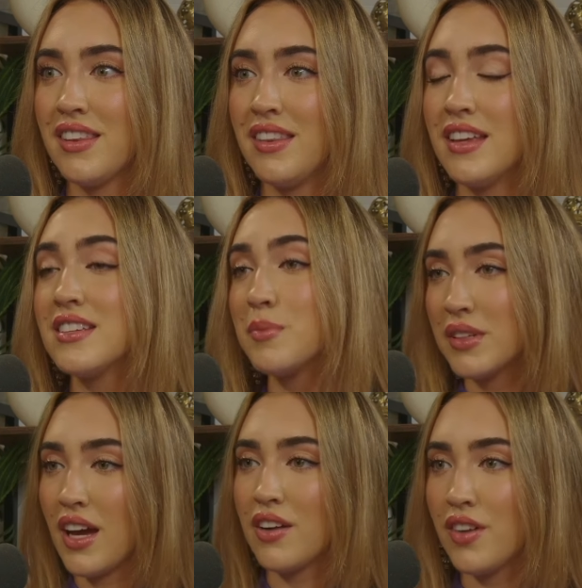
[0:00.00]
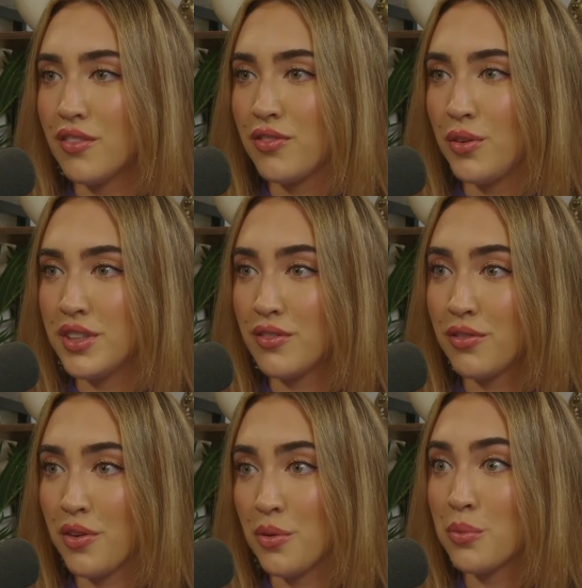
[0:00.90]
this has been kind of unfolding
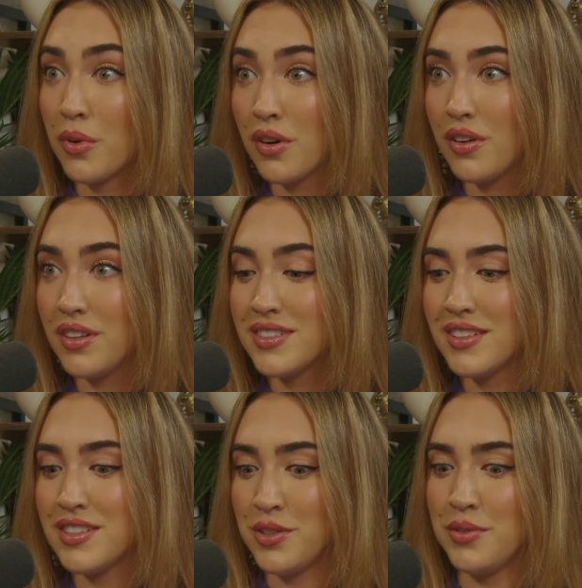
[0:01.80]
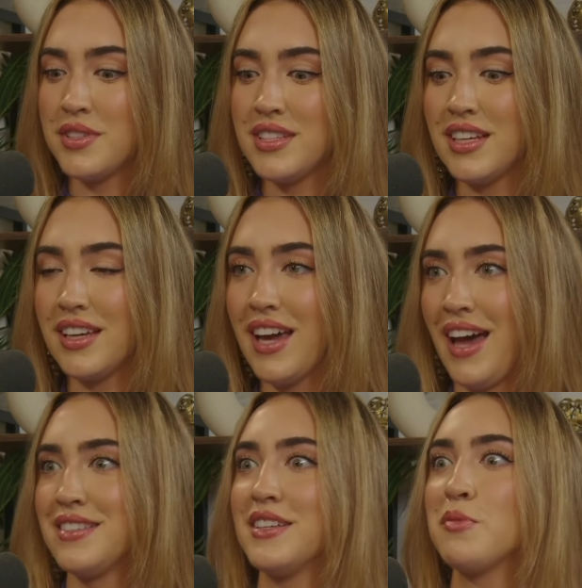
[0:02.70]
for the world to see
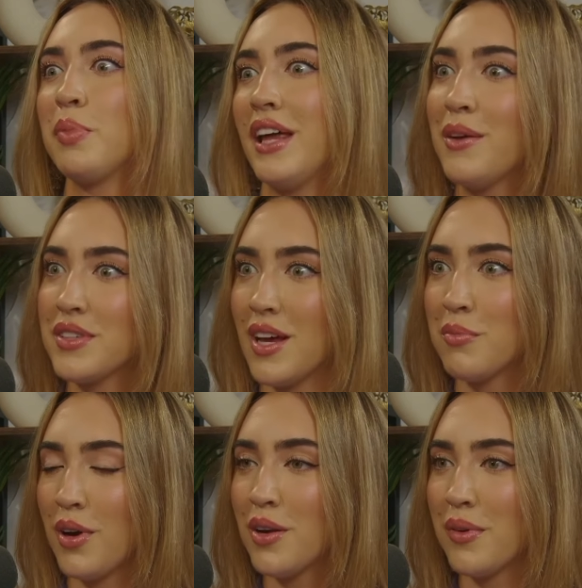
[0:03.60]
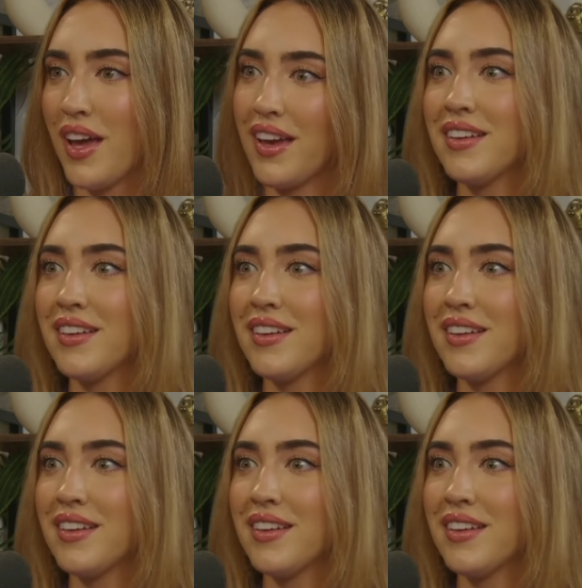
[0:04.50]
as this play was on Broadway.